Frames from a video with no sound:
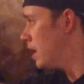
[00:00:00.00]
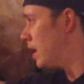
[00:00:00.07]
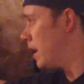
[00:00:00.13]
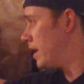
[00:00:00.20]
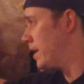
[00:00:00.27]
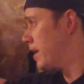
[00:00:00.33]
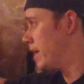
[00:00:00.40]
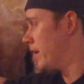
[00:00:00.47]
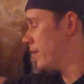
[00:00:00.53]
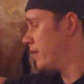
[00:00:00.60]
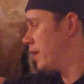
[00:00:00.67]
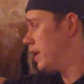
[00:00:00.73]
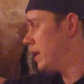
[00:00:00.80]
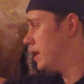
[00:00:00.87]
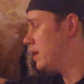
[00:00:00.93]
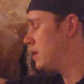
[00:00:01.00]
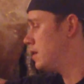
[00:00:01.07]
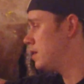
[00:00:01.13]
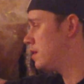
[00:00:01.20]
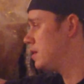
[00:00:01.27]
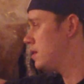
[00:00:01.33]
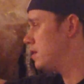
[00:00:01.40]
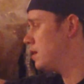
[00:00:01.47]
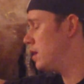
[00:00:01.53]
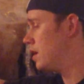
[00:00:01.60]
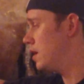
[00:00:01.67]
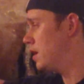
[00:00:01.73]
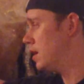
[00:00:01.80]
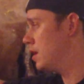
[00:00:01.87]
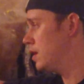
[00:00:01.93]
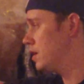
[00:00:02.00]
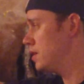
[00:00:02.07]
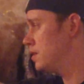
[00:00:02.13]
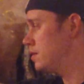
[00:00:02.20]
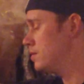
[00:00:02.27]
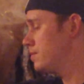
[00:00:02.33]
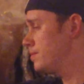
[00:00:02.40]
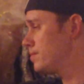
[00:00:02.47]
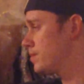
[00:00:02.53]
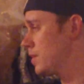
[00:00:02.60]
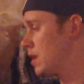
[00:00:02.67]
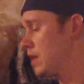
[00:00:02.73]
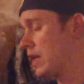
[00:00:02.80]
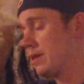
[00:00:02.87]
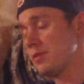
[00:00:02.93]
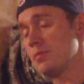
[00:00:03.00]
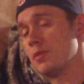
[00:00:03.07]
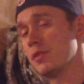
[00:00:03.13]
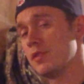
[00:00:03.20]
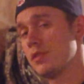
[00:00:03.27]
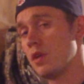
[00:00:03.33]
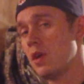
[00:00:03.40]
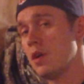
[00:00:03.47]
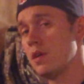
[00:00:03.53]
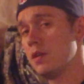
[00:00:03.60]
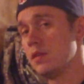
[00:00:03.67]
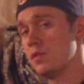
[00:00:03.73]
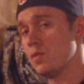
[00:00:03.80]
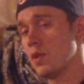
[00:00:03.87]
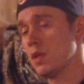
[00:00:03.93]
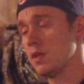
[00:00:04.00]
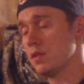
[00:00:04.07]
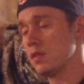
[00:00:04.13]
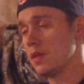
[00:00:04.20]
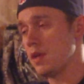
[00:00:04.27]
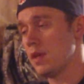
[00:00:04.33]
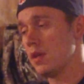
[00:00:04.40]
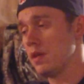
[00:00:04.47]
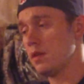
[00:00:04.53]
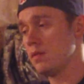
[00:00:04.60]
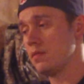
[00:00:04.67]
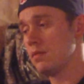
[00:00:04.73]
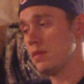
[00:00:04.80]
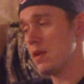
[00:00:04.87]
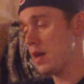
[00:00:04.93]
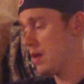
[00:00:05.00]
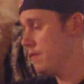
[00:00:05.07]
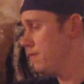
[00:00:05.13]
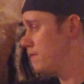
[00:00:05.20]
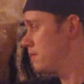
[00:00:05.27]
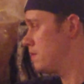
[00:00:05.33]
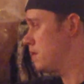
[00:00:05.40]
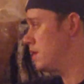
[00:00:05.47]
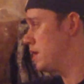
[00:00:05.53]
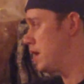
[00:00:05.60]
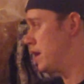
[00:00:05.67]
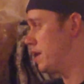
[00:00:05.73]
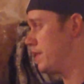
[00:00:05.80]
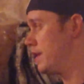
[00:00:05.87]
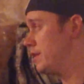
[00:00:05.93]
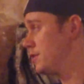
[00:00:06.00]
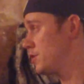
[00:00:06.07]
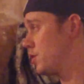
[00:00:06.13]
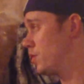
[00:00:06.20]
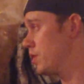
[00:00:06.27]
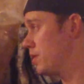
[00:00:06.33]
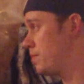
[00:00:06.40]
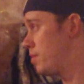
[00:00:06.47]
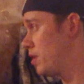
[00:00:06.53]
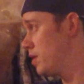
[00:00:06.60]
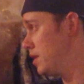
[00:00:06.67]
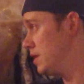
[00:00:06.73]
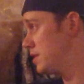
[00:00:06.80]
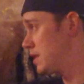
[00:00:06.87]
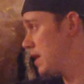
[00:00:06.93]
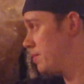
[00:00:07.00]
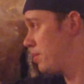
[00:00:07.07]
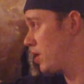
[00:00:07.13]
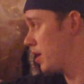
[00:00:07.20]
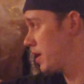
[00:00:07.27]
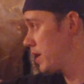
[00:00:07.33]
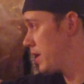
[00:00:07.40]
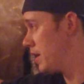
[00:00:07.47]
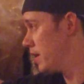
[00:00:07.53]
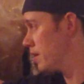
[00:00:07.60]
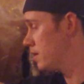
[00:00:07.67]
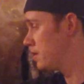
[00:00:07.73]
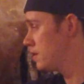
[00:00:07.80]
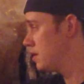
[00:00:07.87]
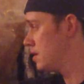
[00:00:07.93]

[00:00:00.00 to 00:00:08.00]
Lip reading: I carry a collapsible saw as well as a knife, and they just go in the inside pocket here.